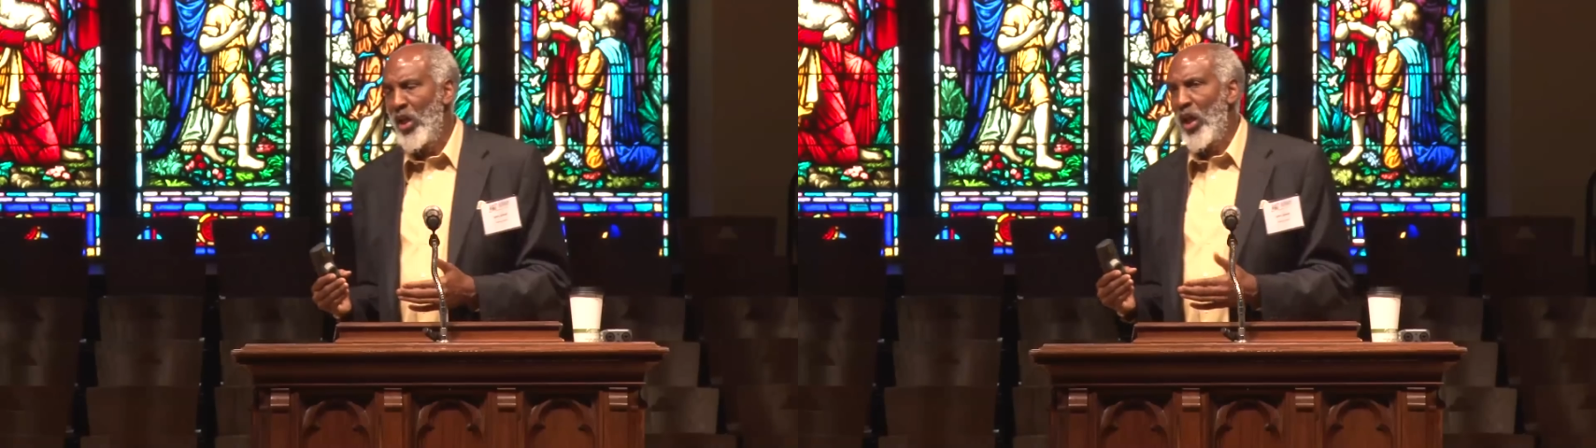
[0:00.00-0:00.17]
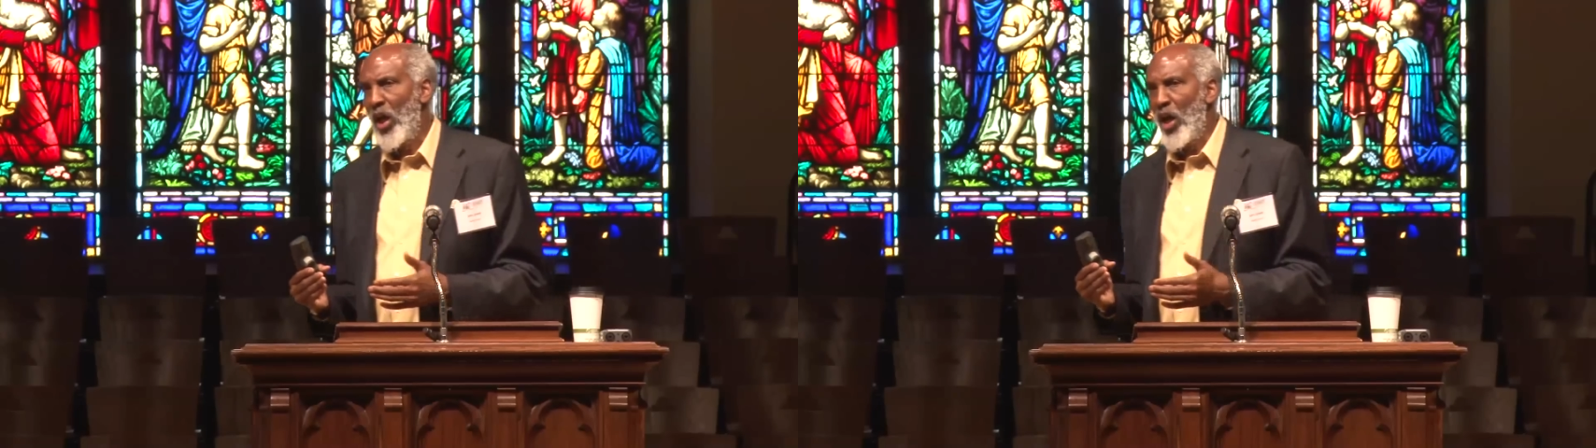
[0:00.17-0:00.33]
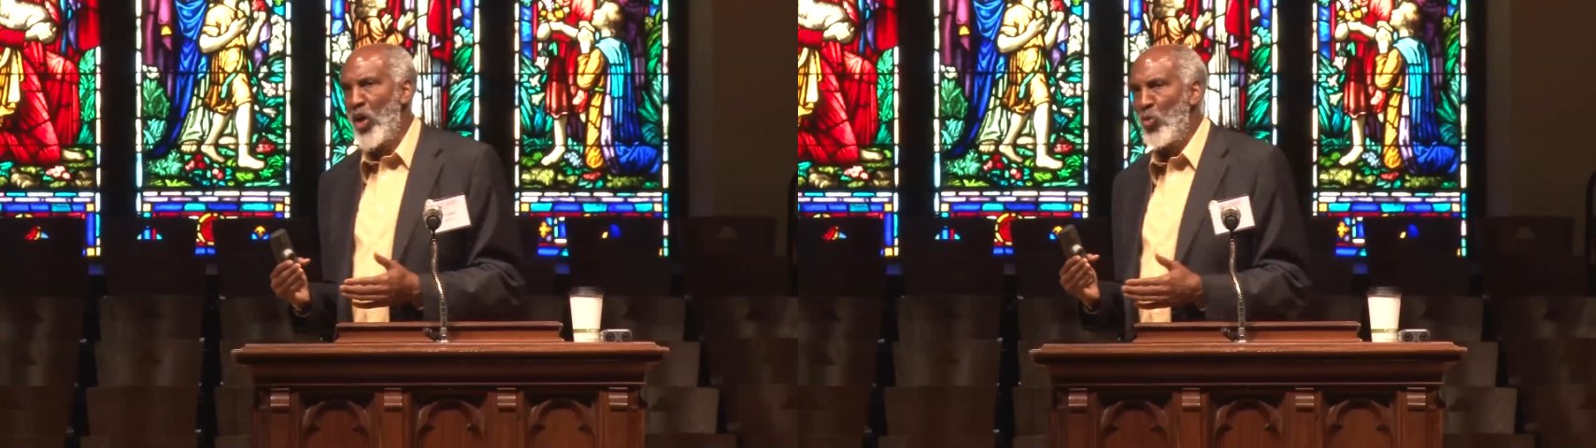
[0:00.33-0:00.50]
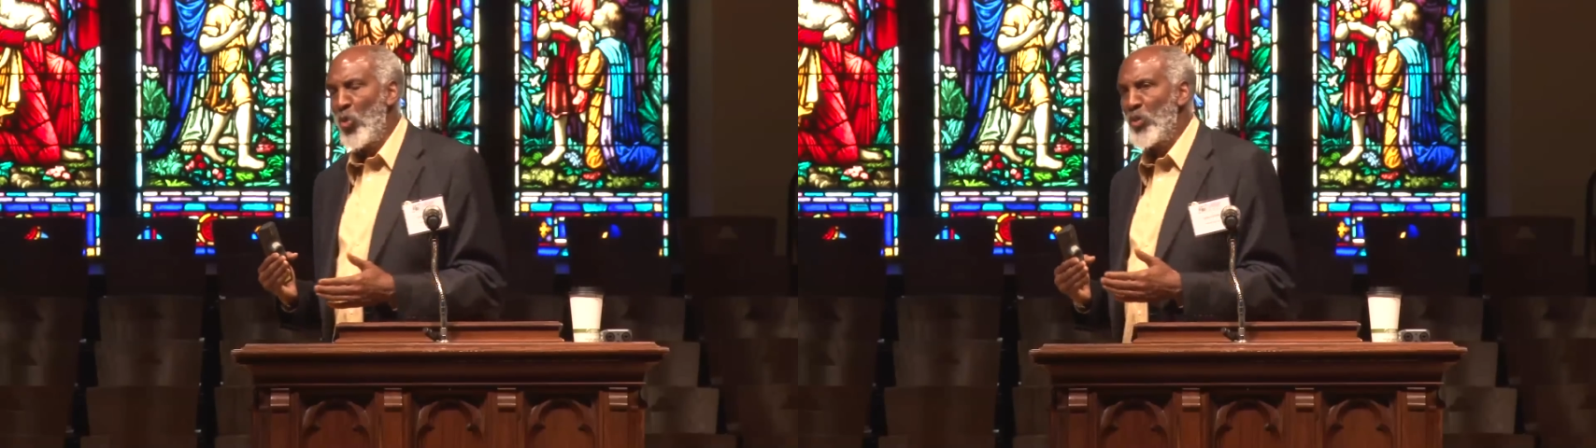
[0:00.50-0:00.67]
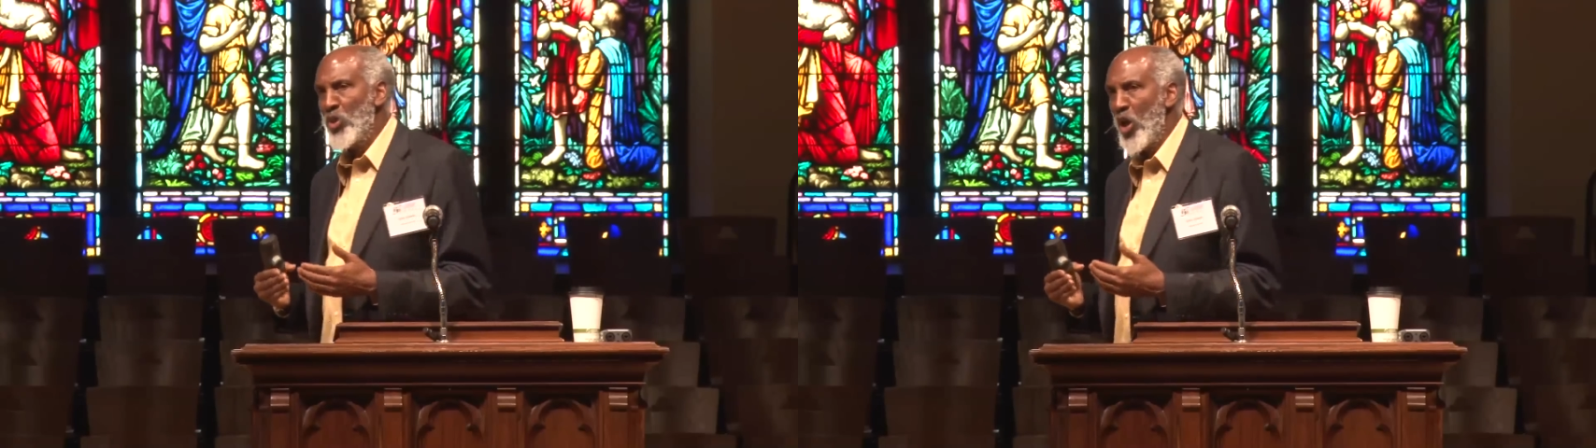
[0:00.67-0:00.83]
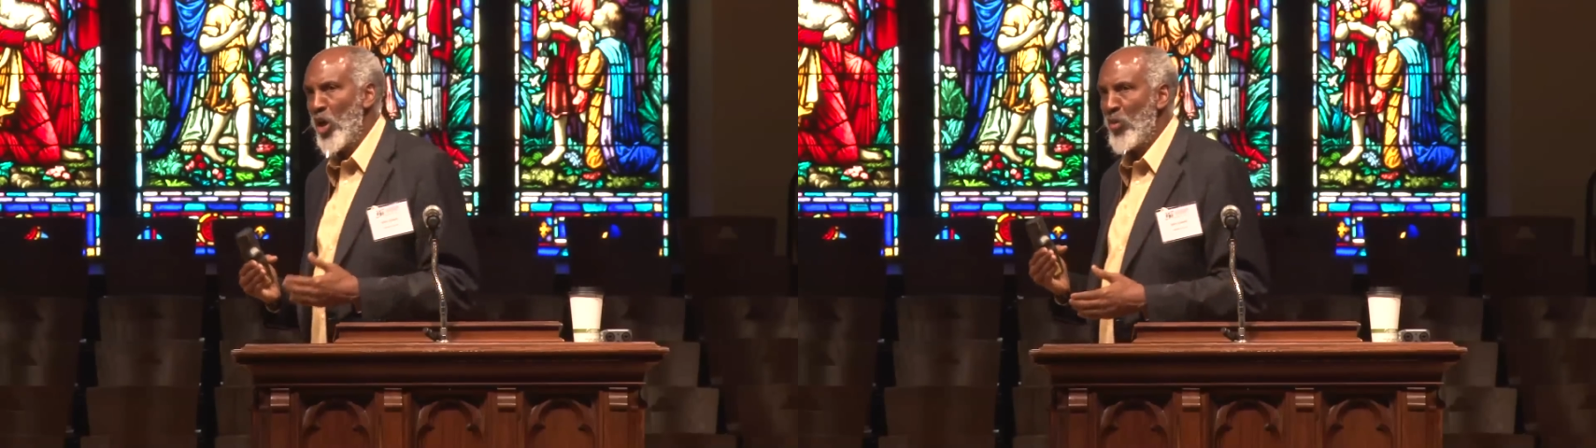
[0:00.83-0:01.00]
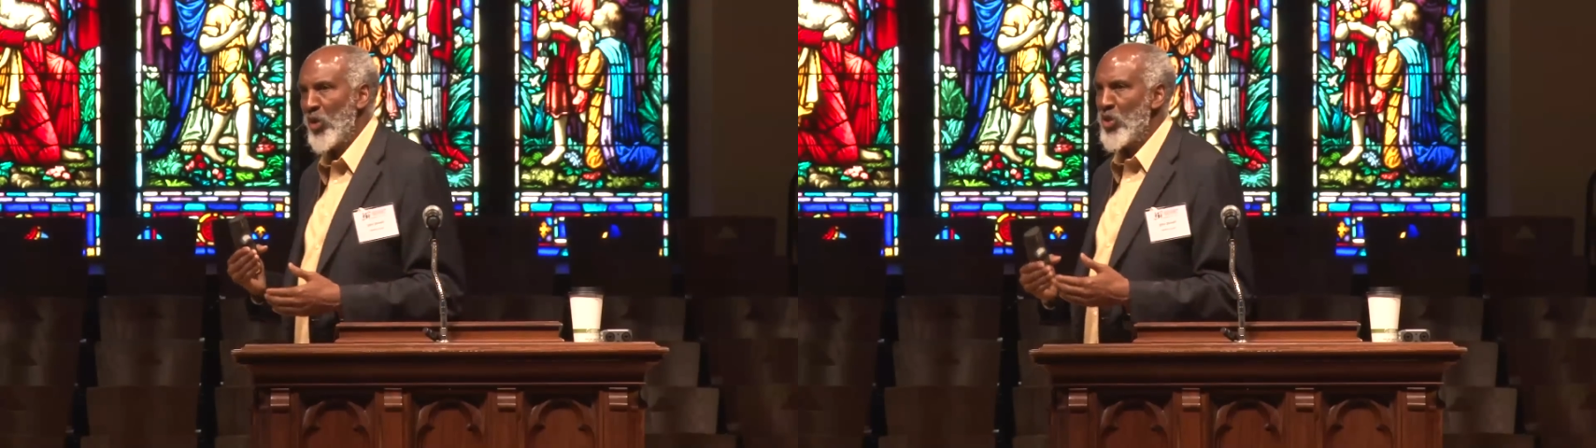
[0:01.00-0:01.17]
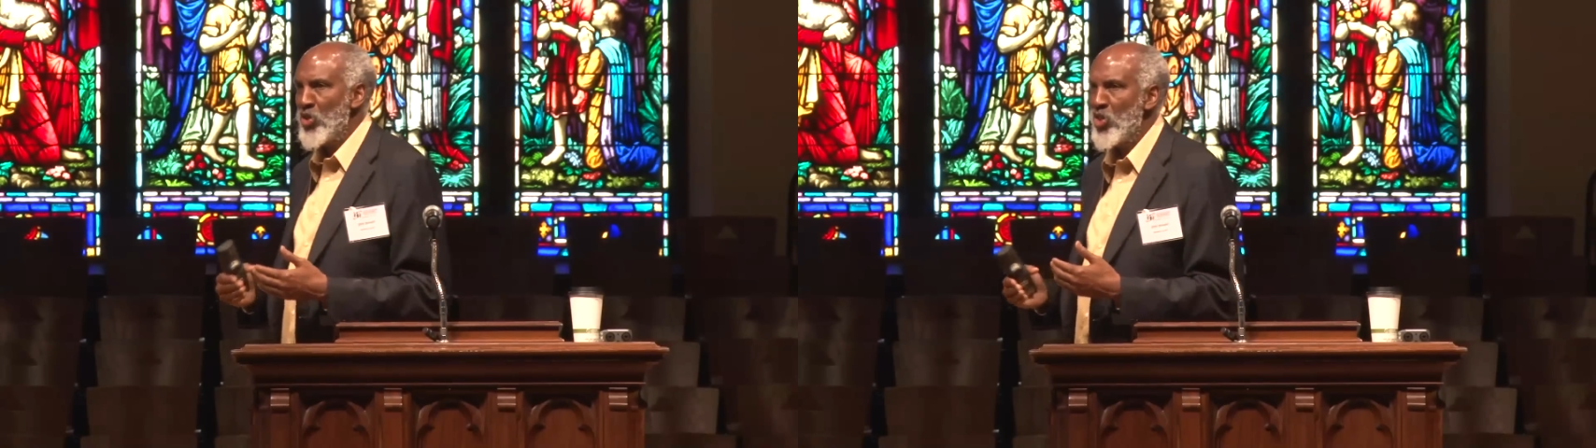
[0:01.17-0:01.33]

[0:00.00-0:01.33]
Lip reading: when we talk about these